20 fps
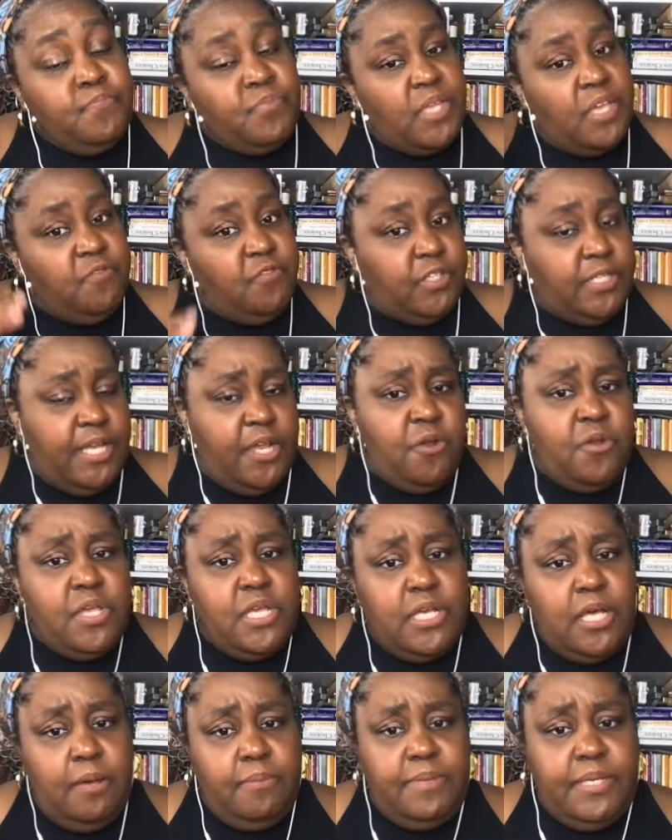And
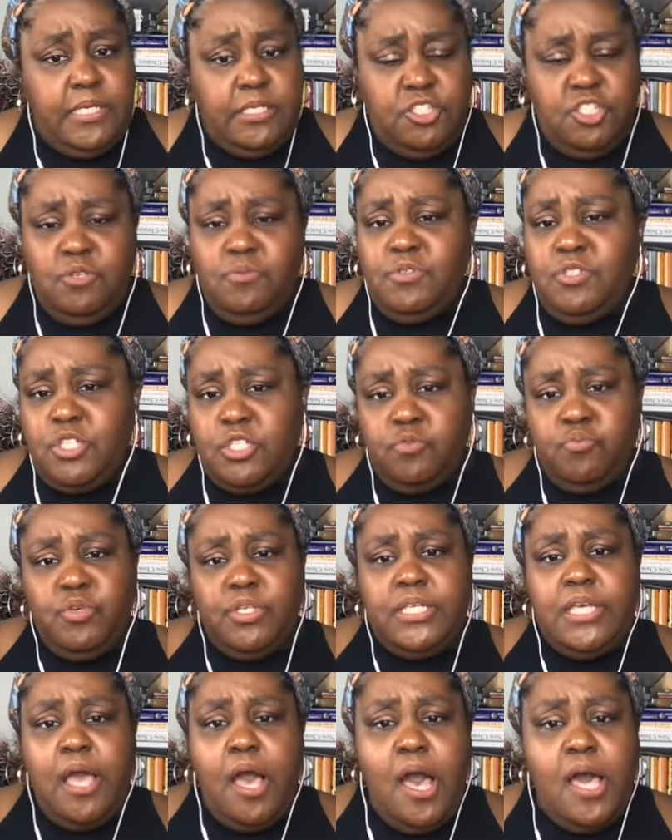Valeria, I mean, she was just
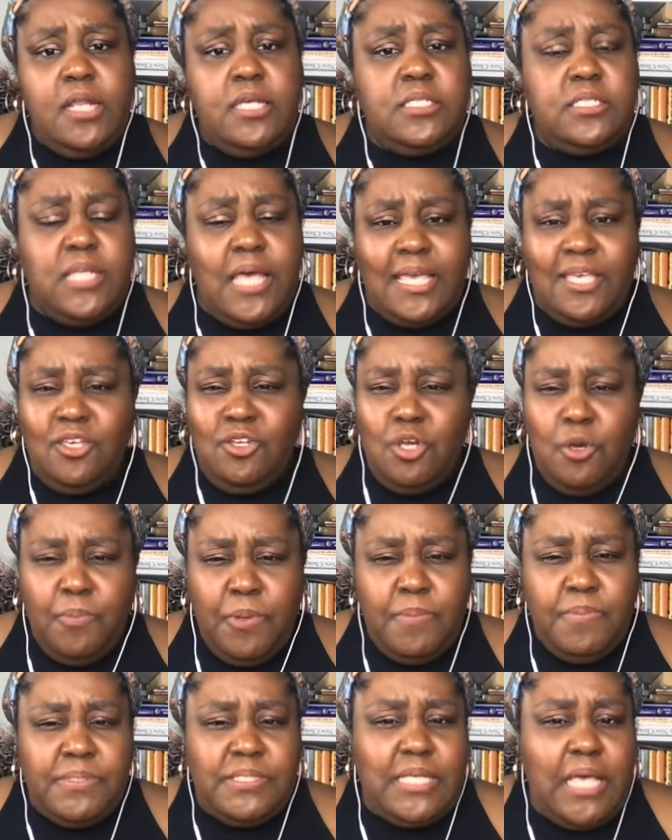really honest. Like, you know,
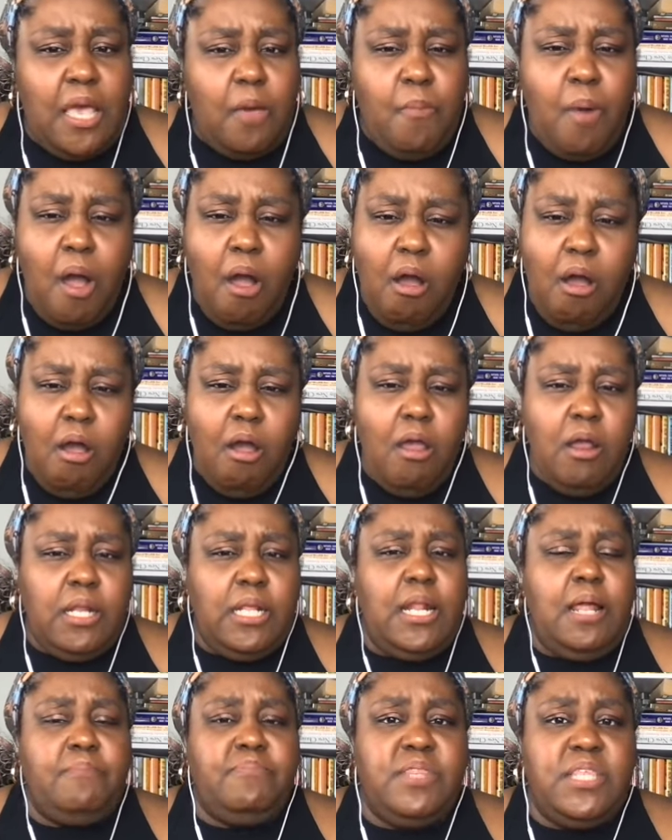people say I'm hard
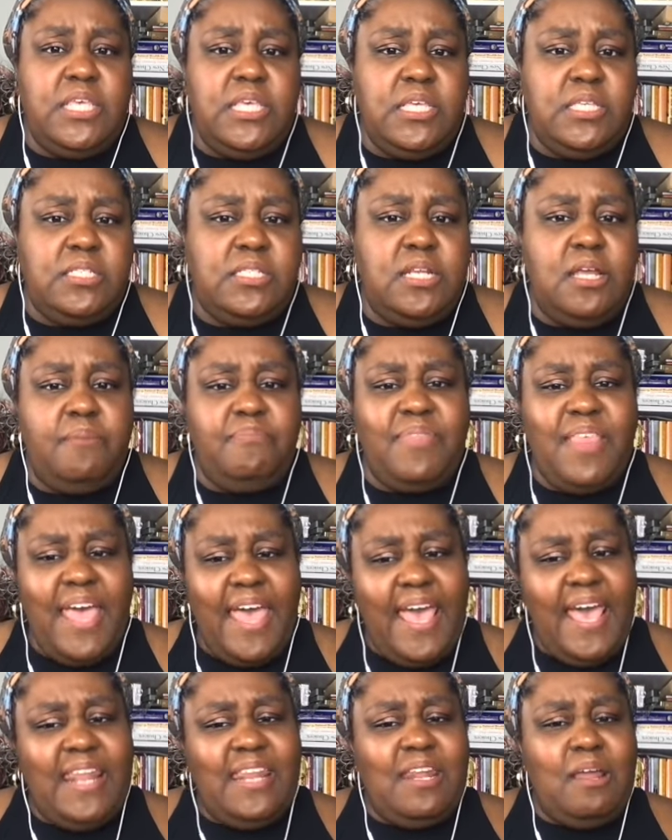and I'm this and I'm
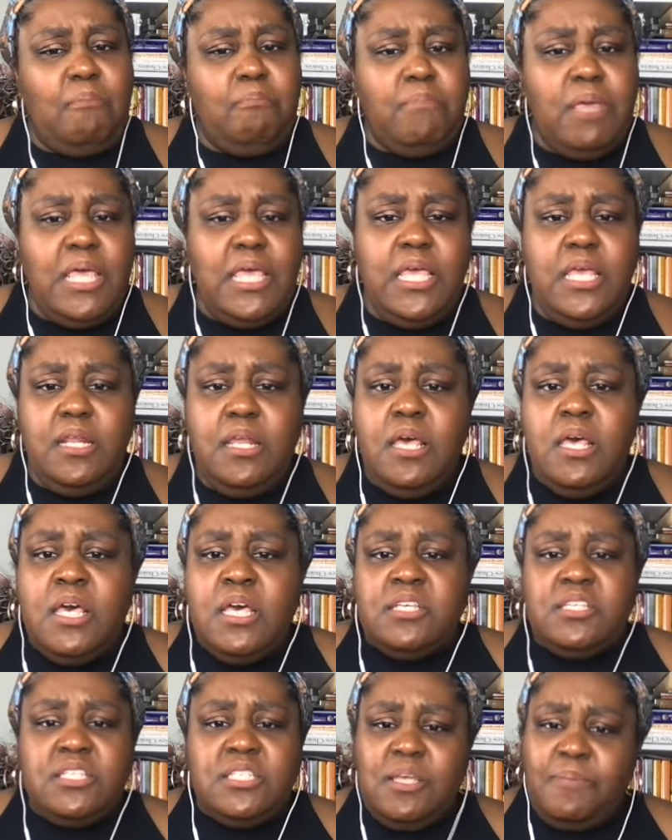that and I'm mean.
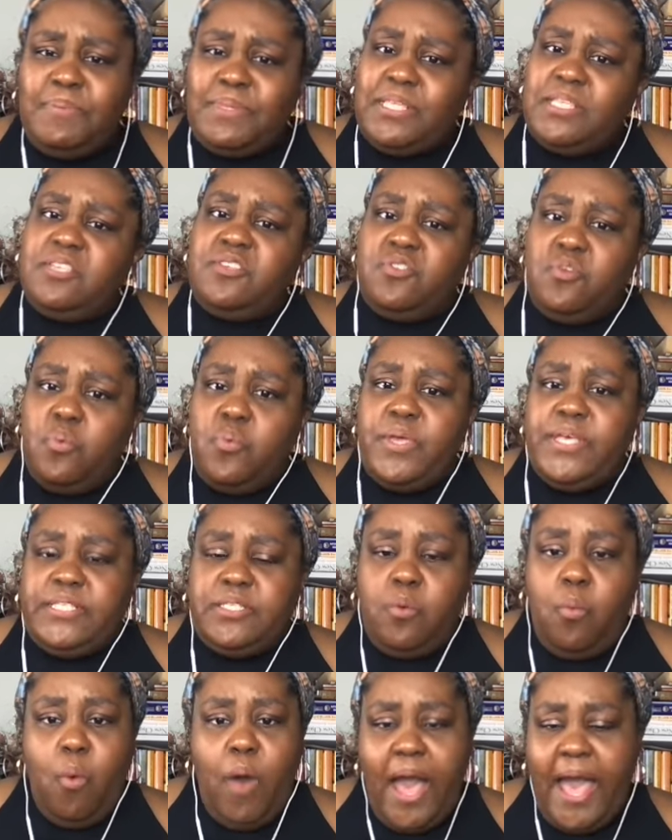She said, but this is the
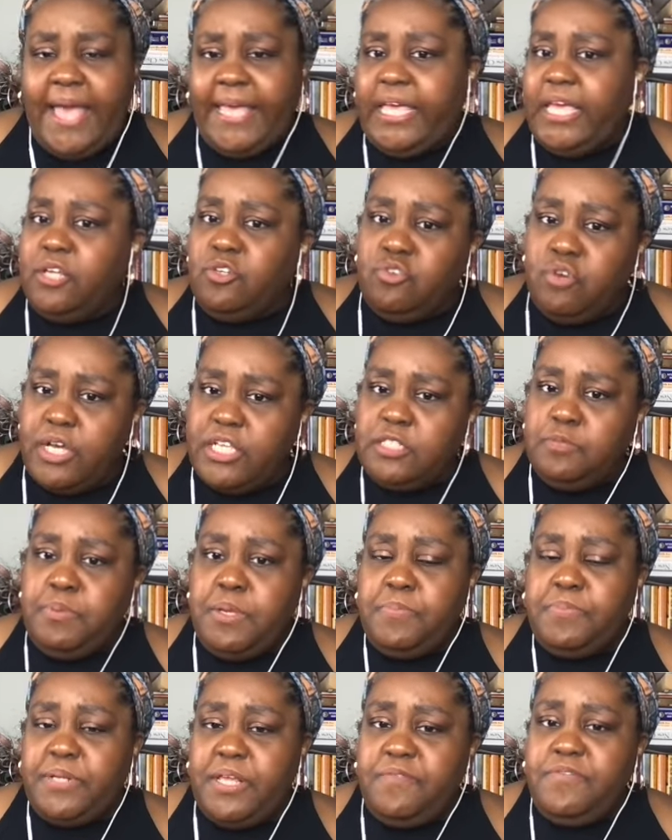reason why I can't trust
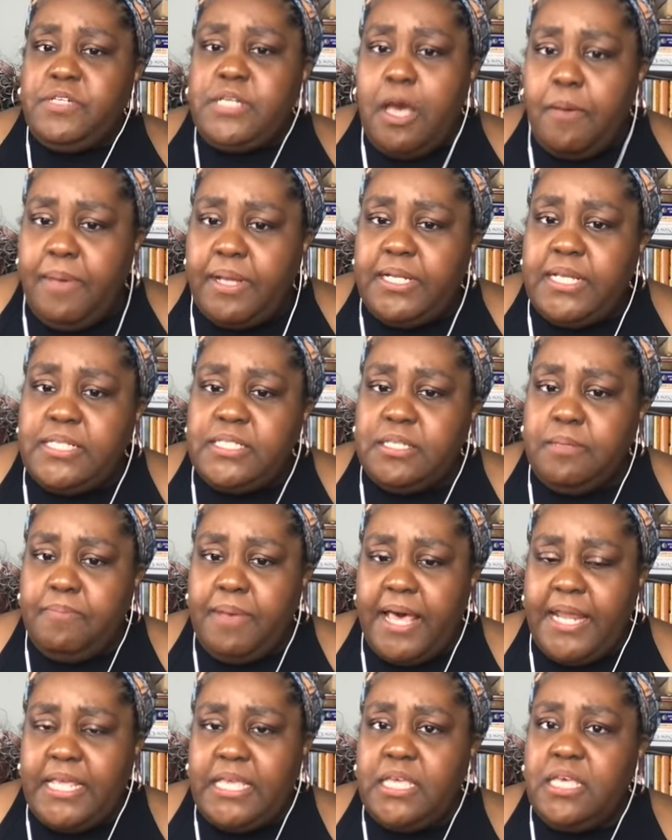people. Every time I let
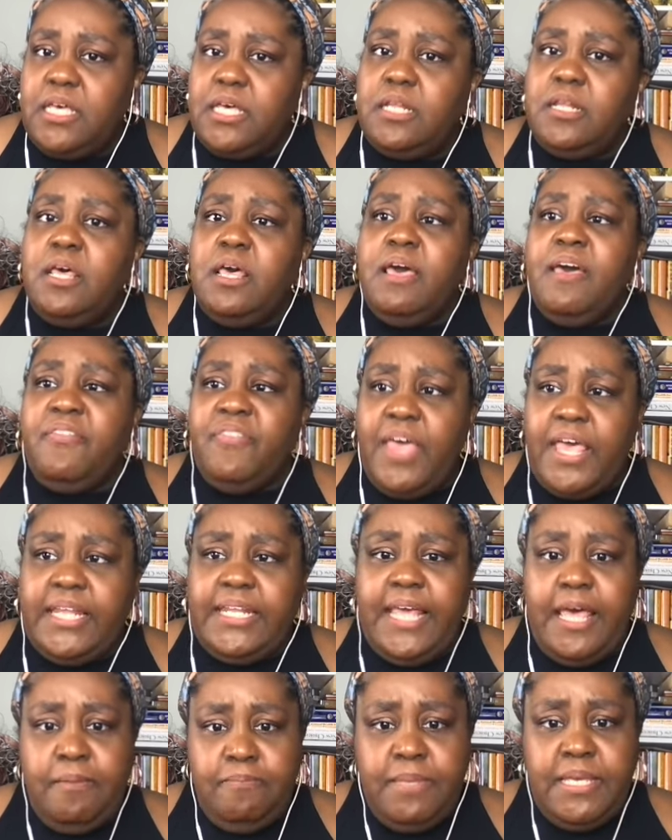somebody in, they
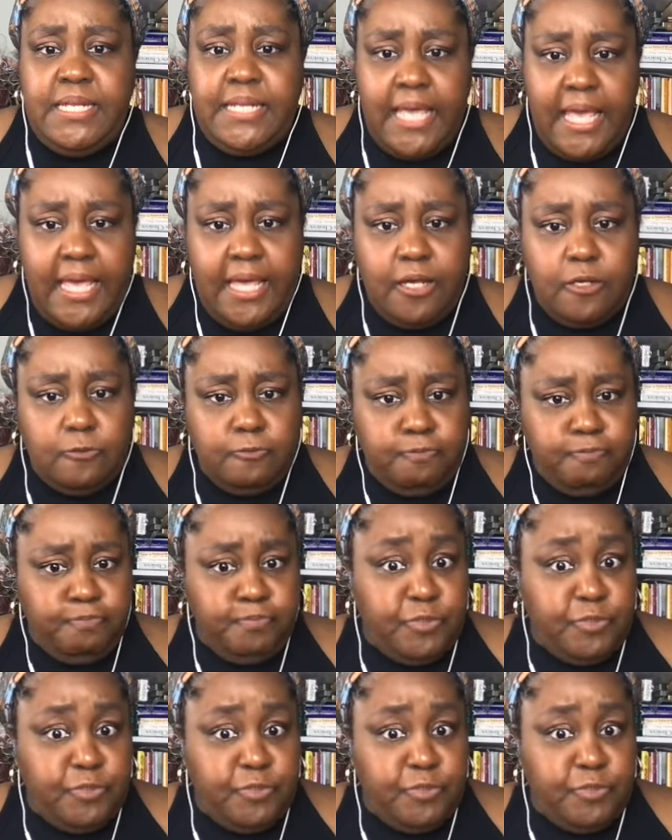let me down.